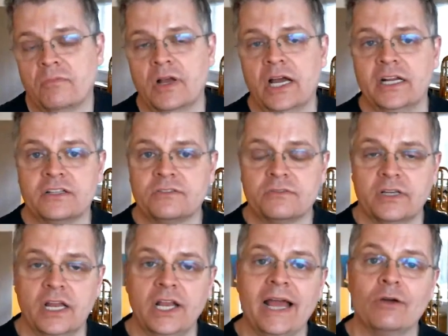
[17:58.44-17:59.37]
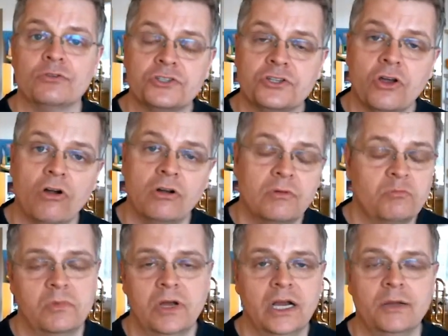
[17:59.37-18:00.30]
and it's a loud song,
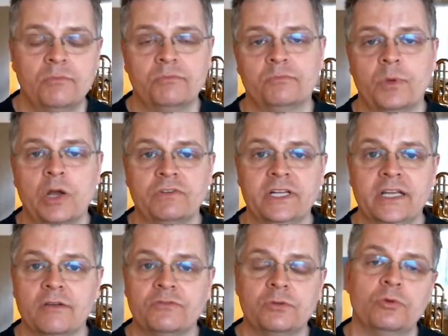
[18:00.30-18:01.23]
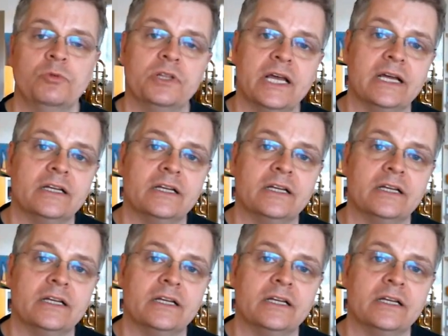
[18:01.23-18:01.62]
I'm perfectly comfortable with that.